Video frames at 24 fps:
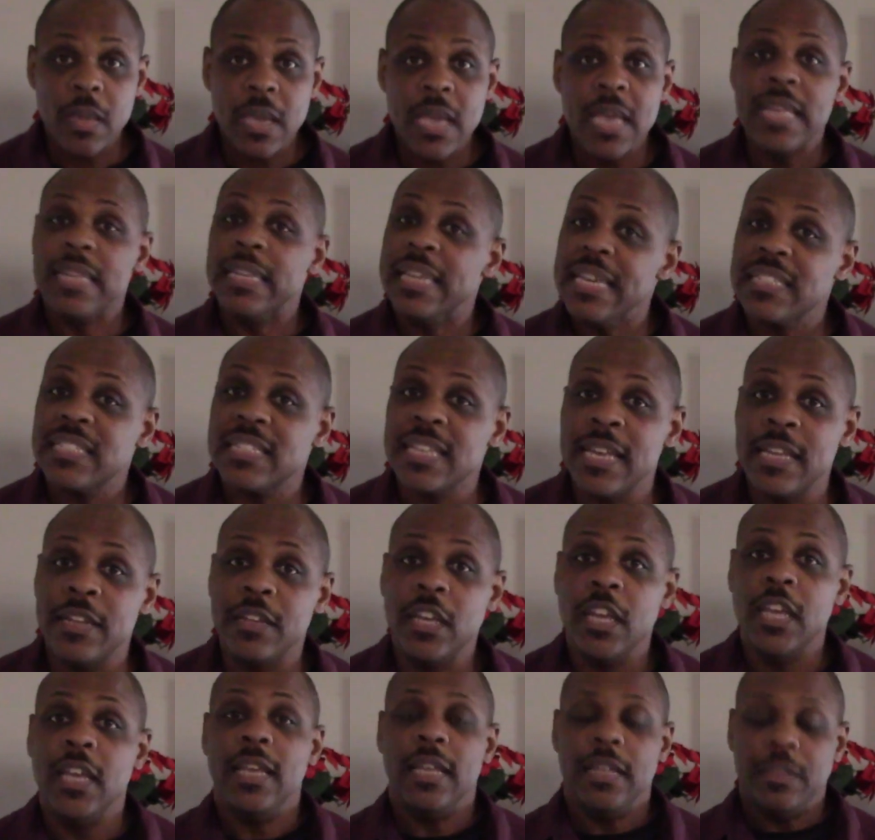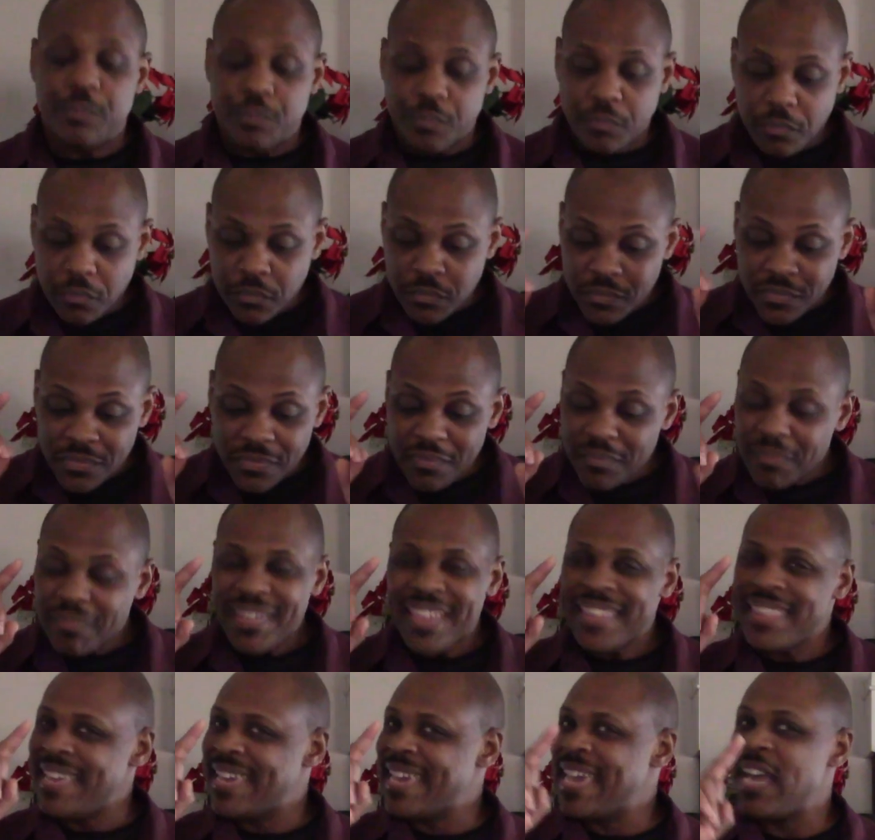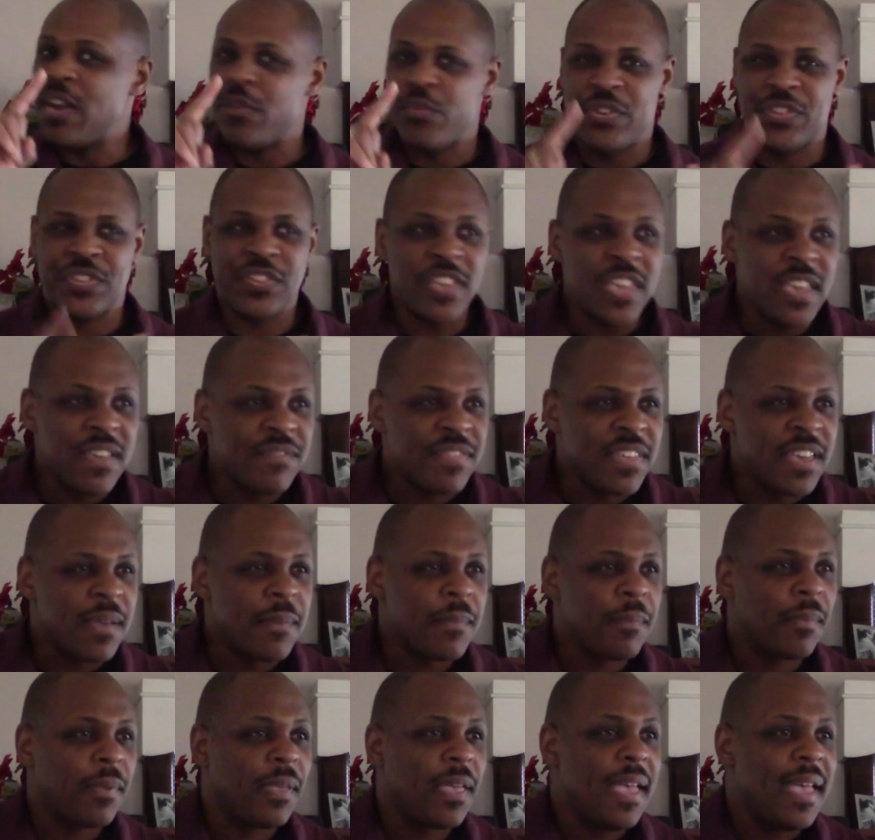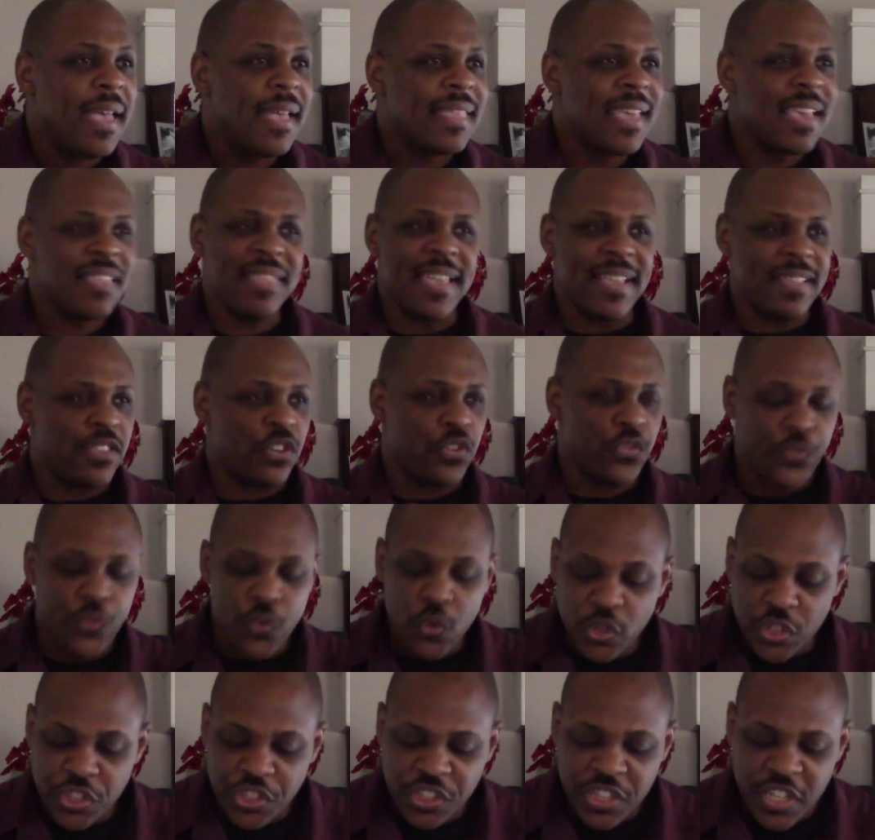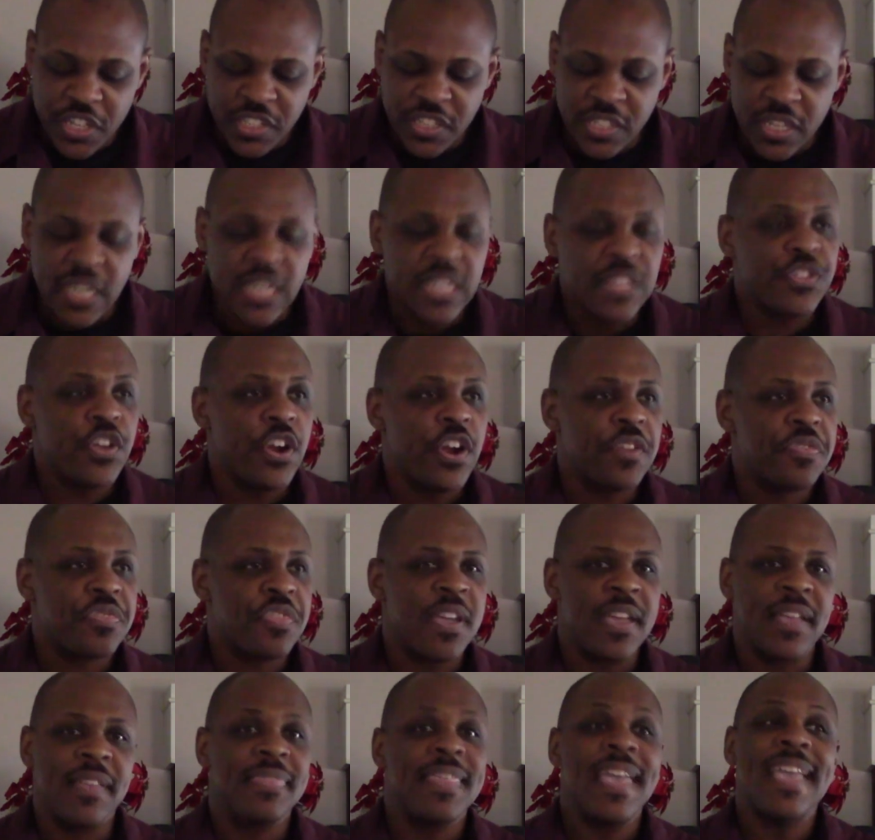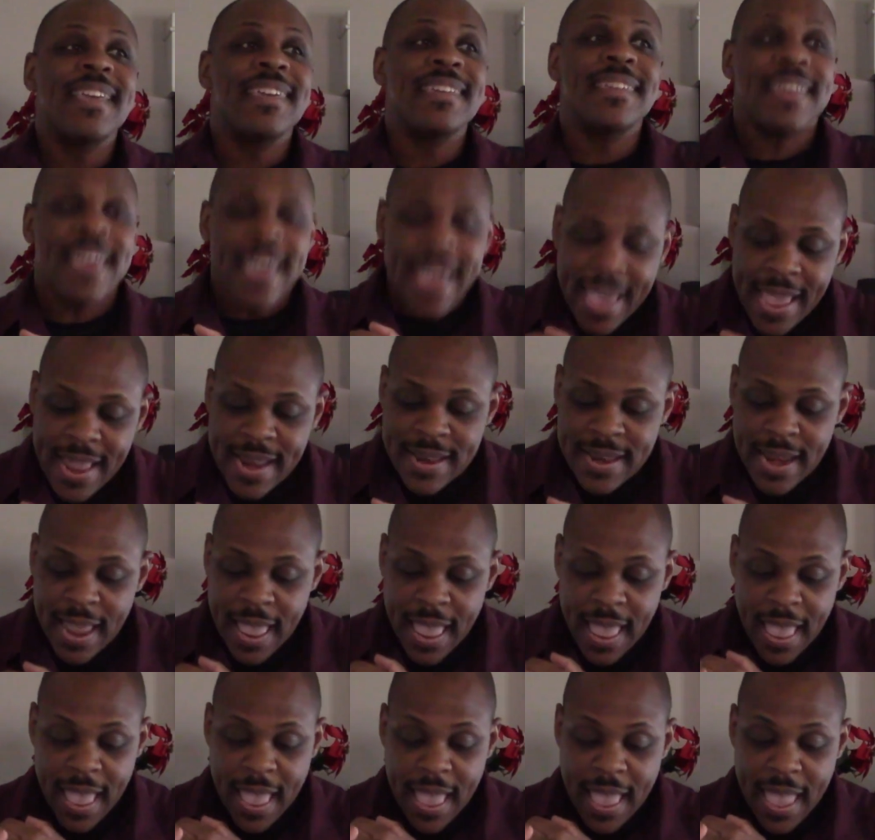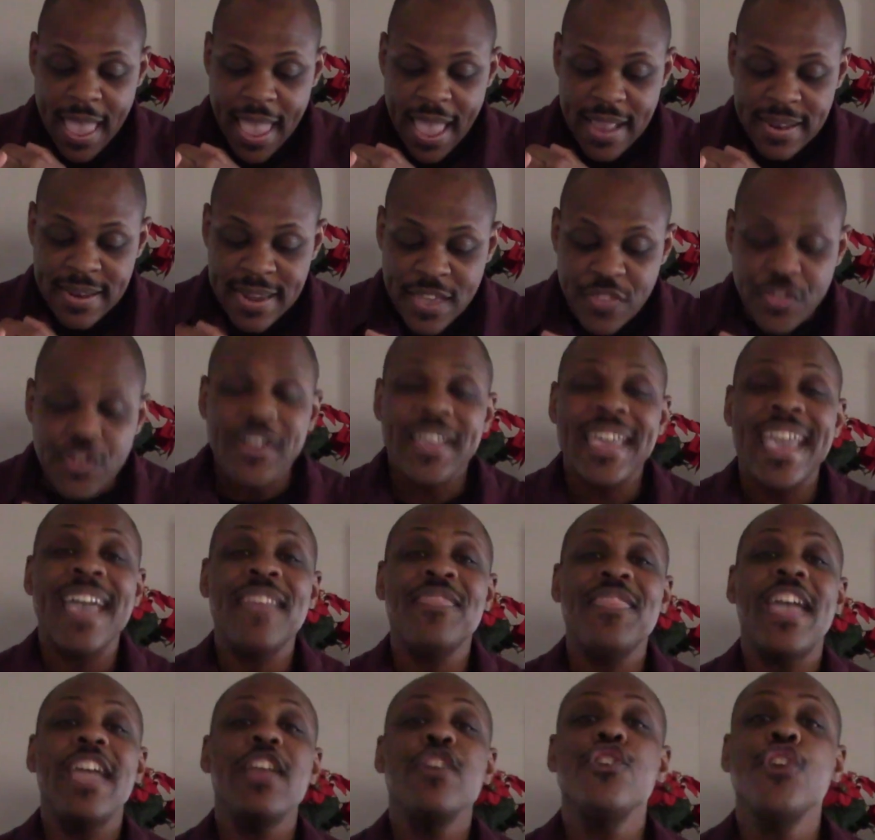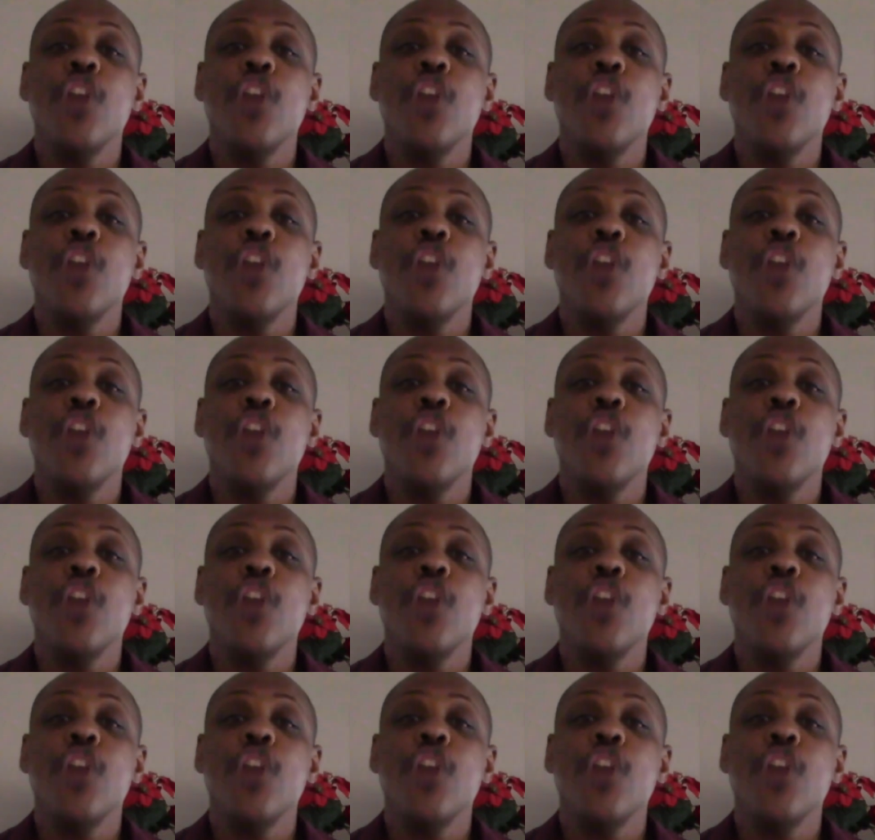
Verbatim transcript: Listen, they can't receive them. They think they're foolishness. Third thing, they can neither can they